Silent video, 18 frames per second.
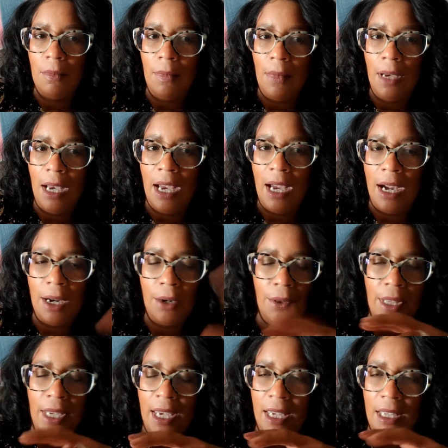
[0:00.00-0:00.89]
how
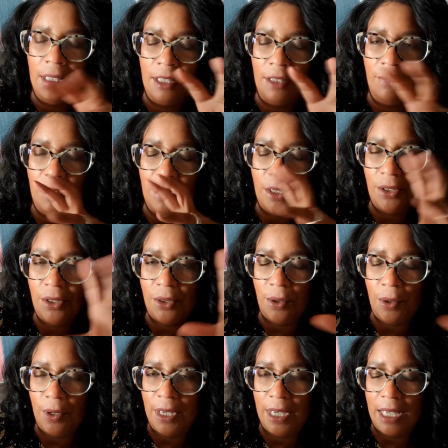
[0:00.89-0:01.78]
the end of the
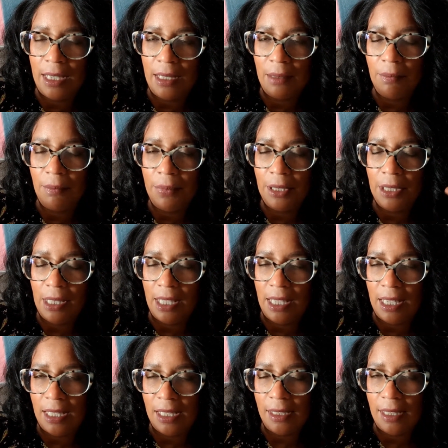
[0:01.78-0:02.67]
story
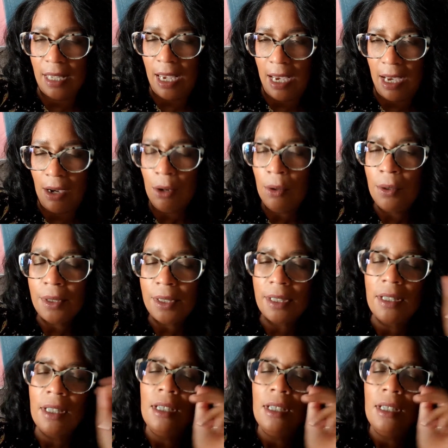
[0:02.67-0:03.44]
plays out.